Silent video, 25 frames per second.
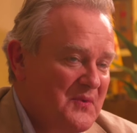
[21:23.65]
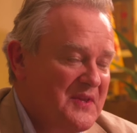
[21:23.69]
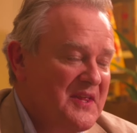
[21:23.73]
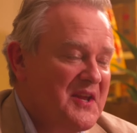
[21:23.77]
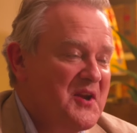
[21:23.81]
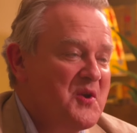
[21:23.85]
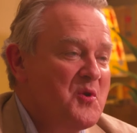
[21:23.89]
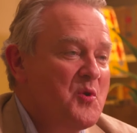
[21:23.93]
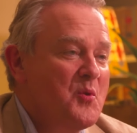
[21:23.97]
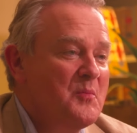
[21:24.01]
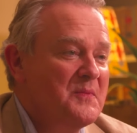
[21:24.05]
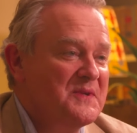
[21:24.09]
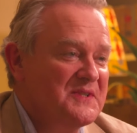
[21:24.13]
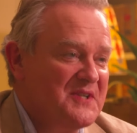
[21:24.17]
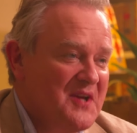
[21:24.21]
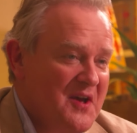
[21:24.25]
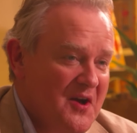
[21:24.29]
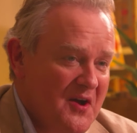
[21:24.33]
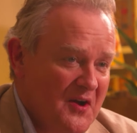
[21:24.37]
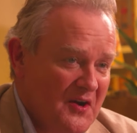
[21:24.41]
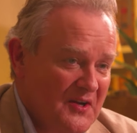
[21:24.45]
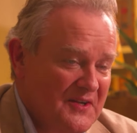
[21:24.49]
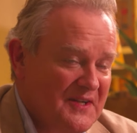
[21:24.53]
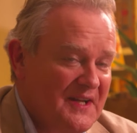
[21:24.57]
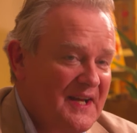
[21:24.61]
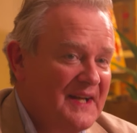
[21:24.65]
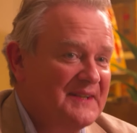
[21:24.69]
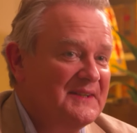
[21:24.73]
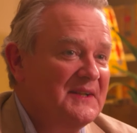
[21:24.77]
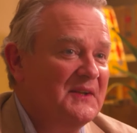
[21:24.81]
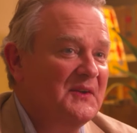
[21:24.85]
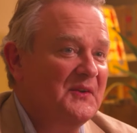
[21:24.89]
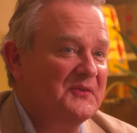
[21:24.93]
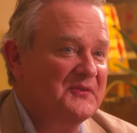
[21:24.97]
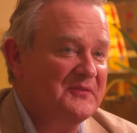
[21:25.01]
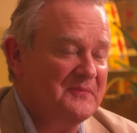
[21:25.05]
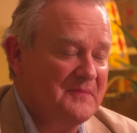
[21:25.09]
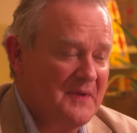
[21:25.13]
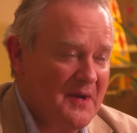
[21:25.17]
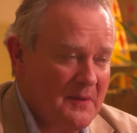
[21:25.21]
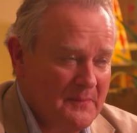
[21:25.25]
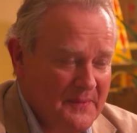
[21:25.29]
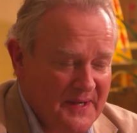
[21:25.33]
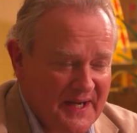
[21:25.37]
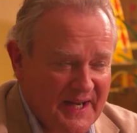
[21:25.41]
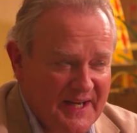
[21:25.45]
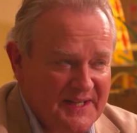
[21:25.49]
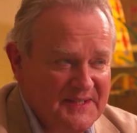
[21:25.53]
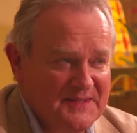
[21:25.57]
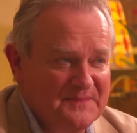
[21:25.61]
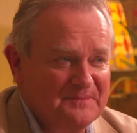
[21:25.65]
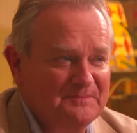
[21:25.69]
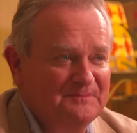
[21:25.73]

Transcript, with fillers: with enormous heart and a lot of marmalade.